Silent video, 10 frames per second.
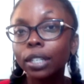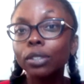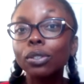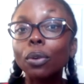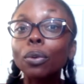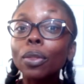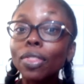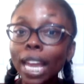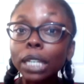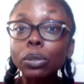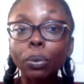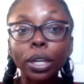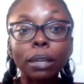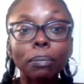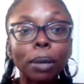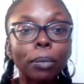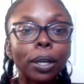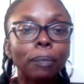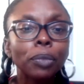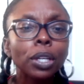So that is working
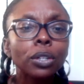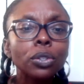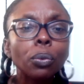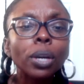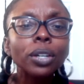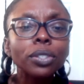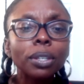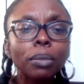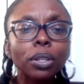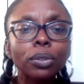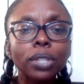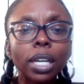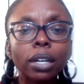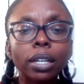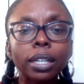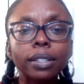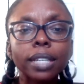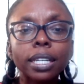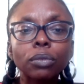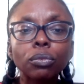memory. So what are some of those areas that
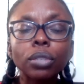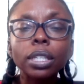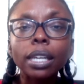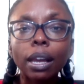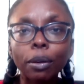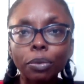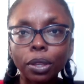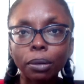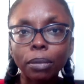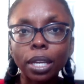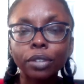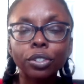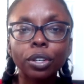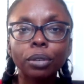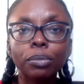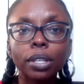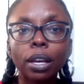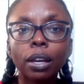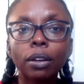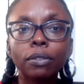can really help them in terms
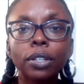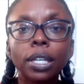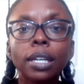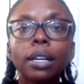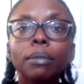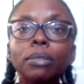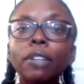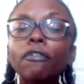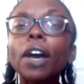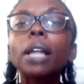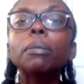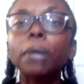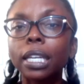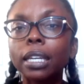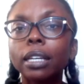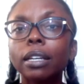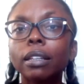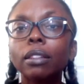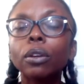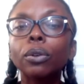of developing
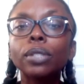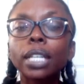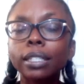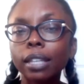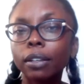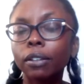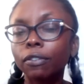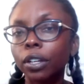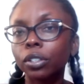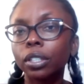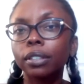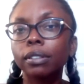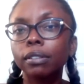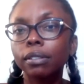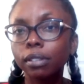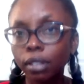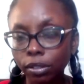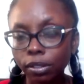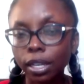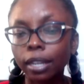those executive functioning skill
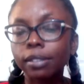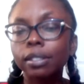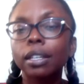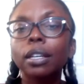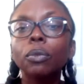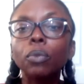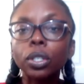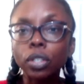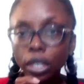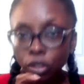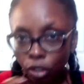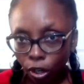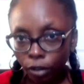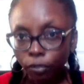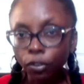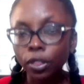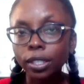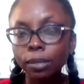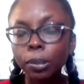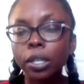sets, which in turn for
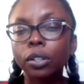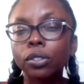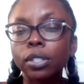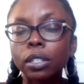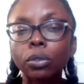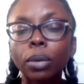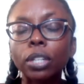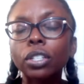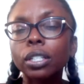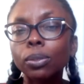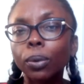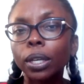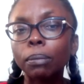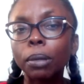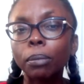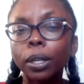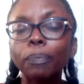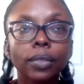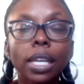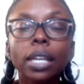this particular situation is working memory?
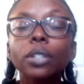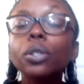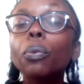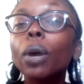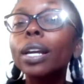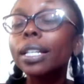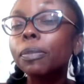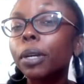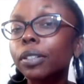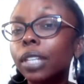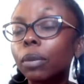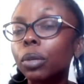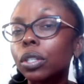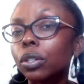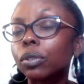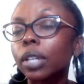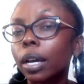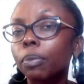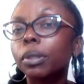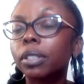So what as parents can we do to
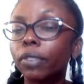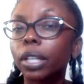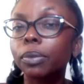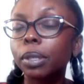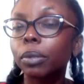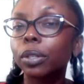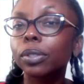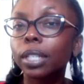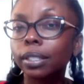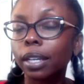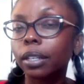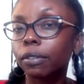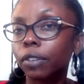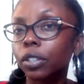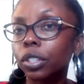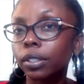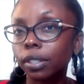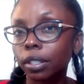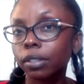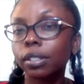help them develop some of those executive functioning
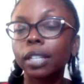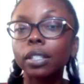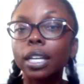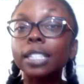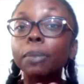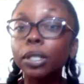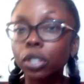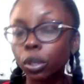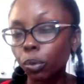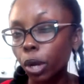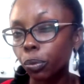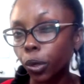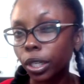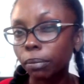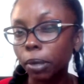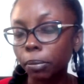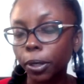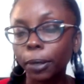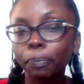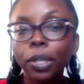skill sets, especially around working
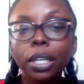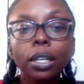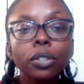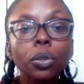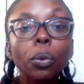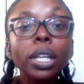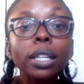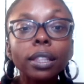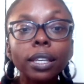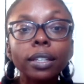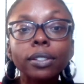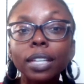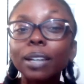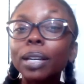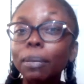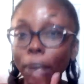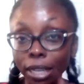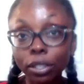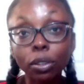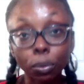memory? So one of the things, back
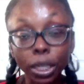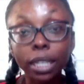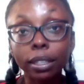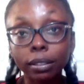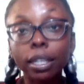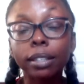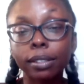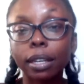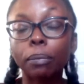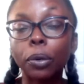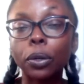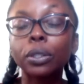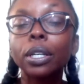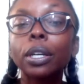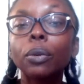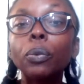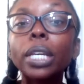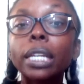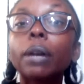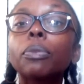to the reading example, we can help